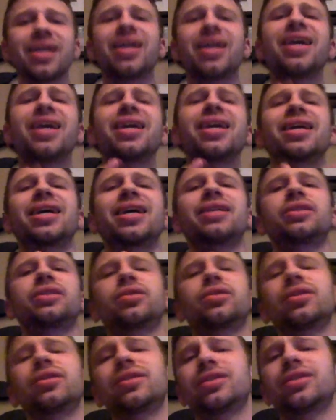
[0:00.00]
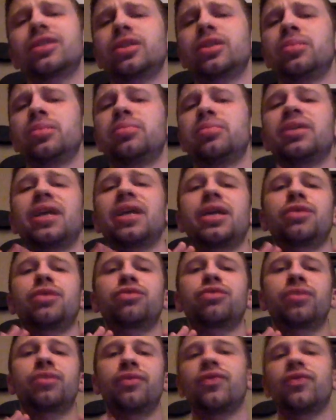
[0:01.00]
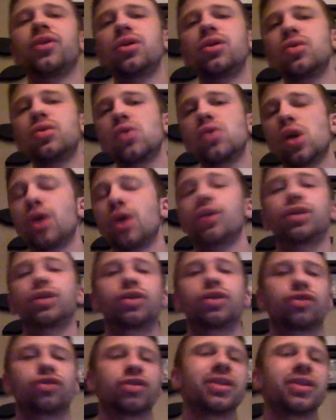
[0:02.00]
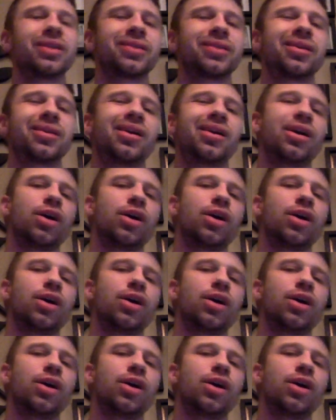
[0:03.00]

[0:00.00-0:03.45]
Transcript: Hey guys, so this is going to be a review on Grease.